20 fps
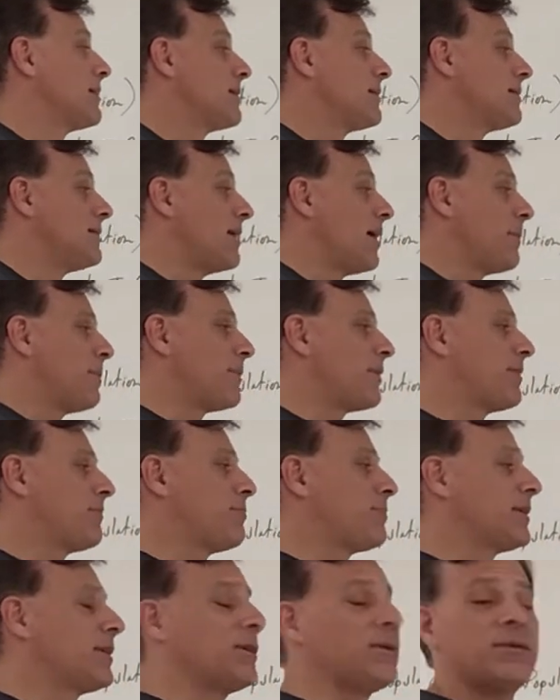Number of
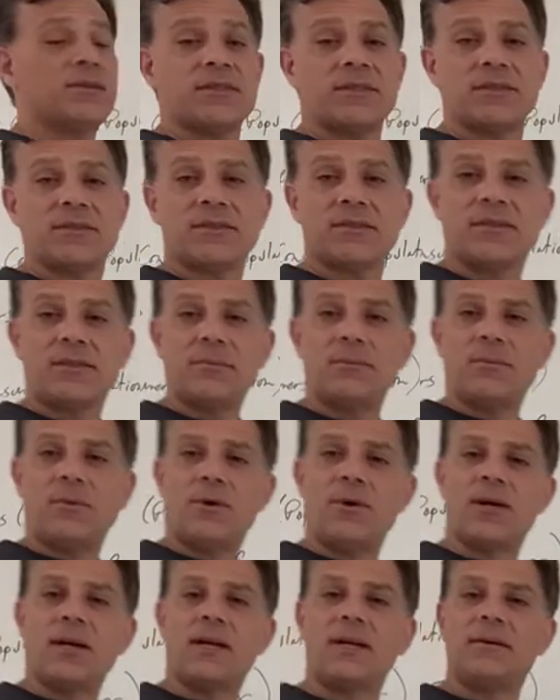producers. The
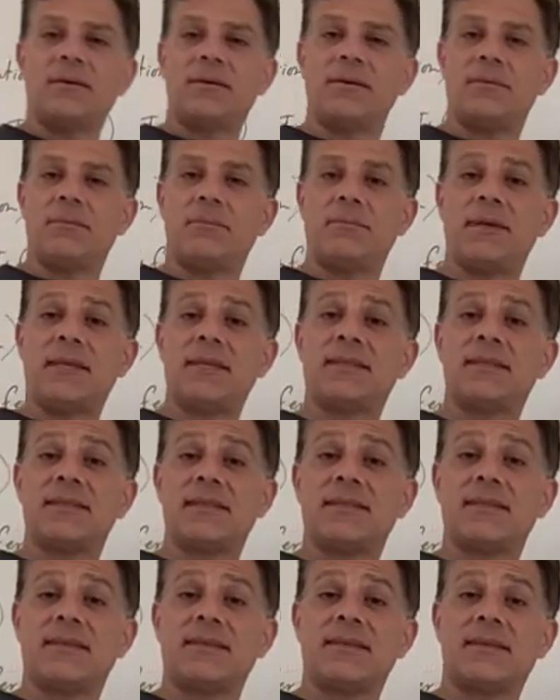more
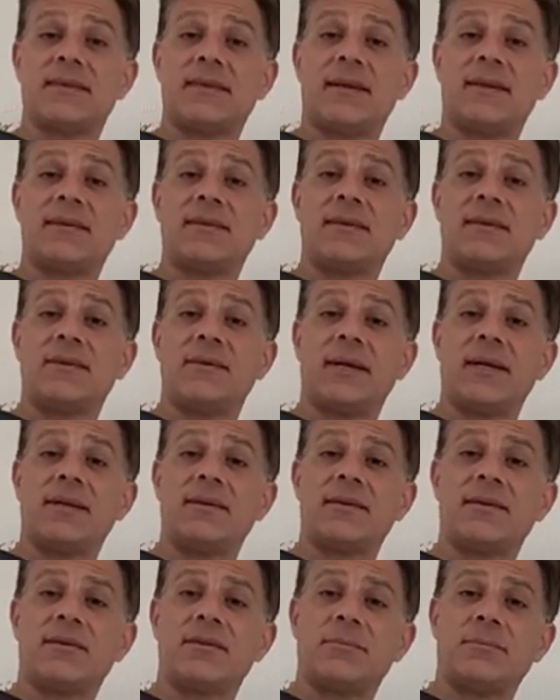businesses there are, the greater
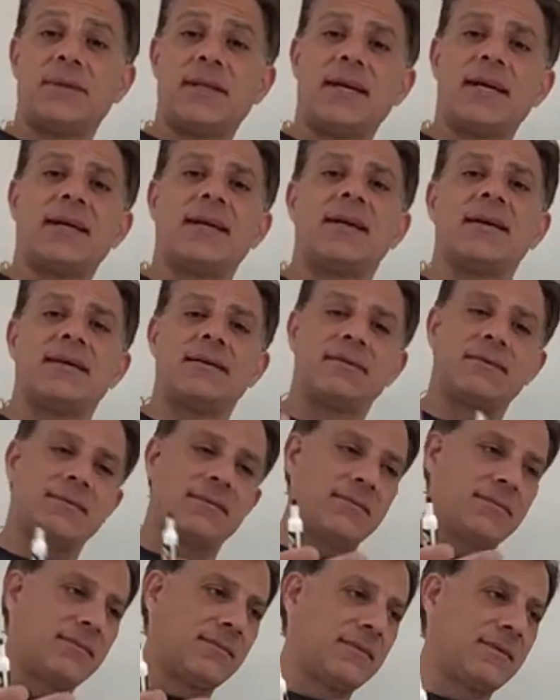the supply.
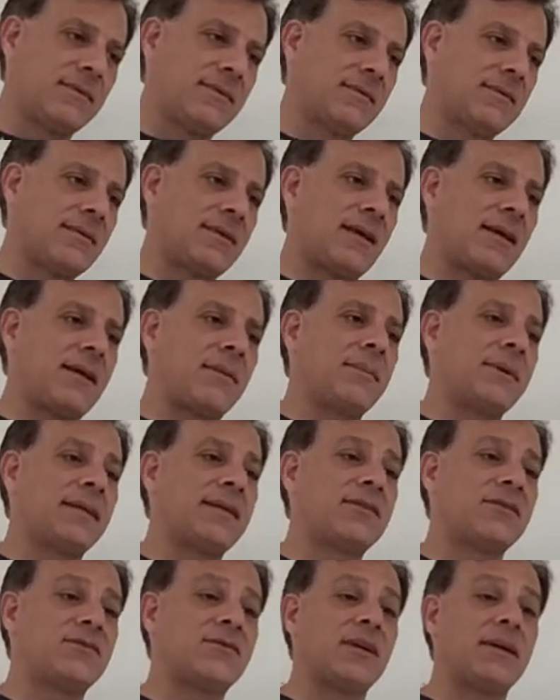How many
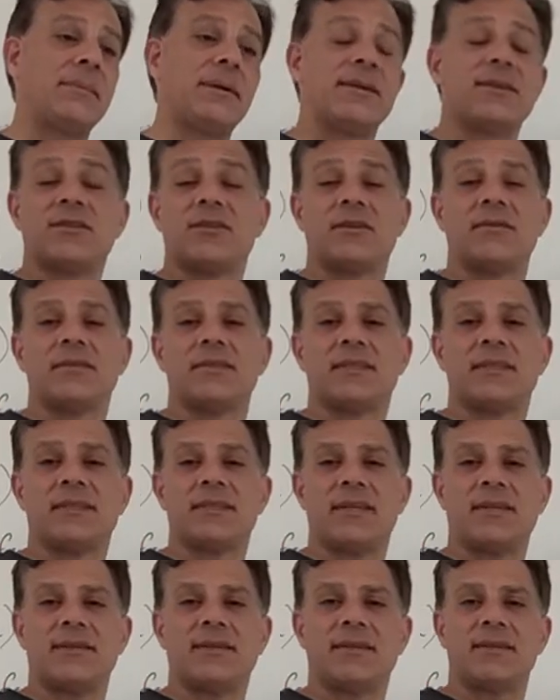streaming services
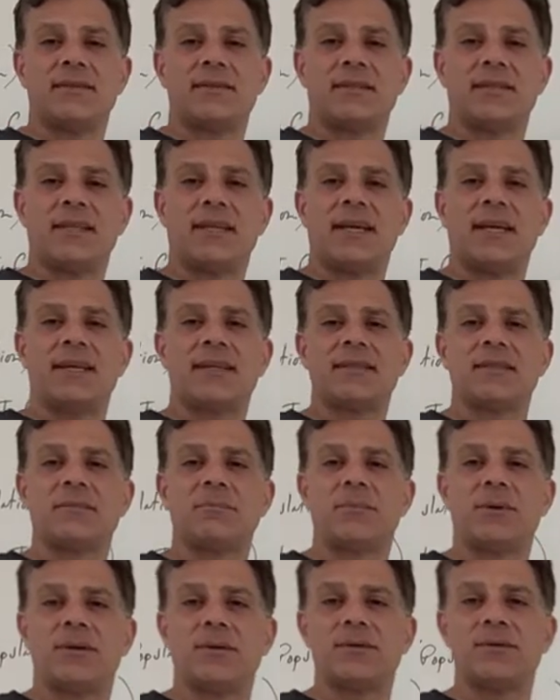are there today as
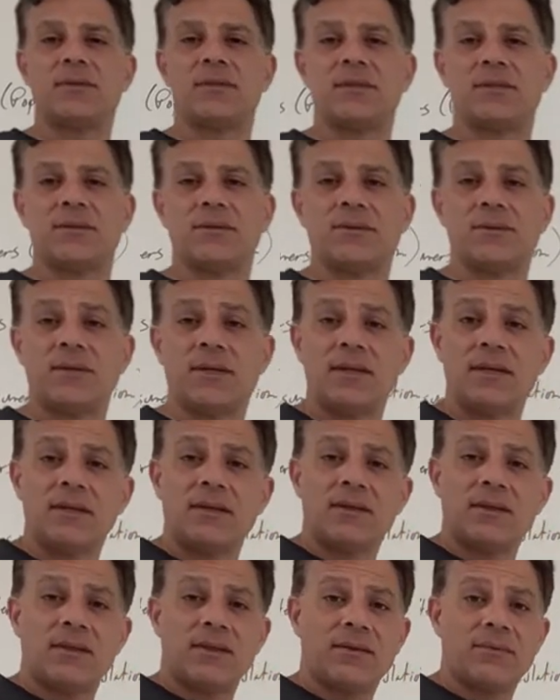opposed to
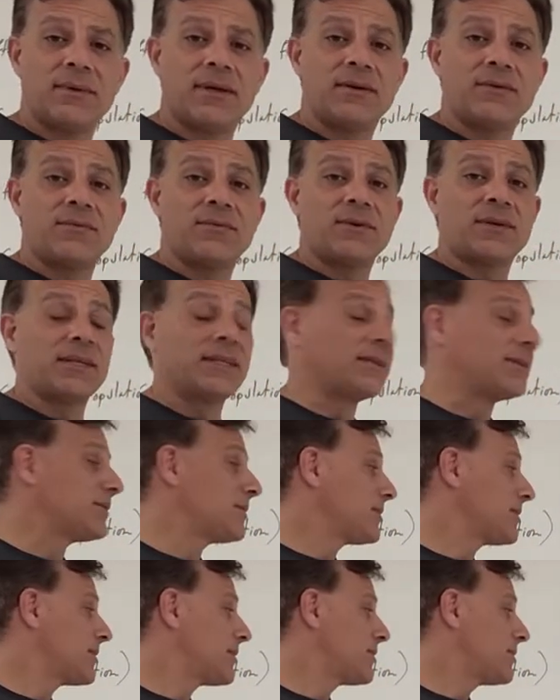3 or 4 years
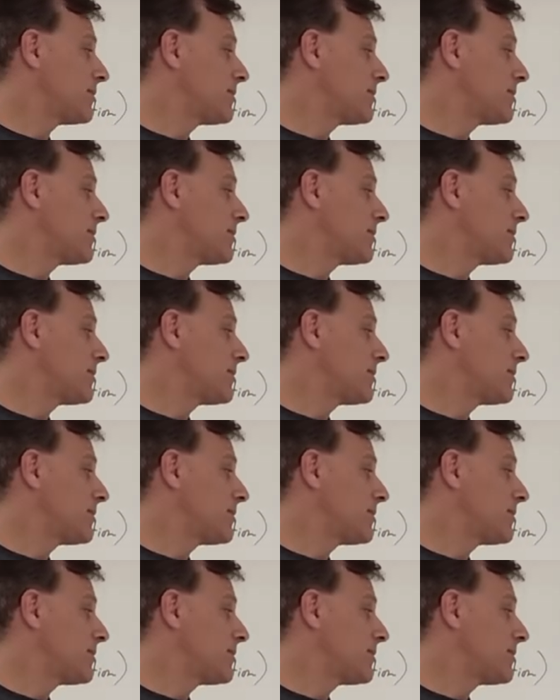ago,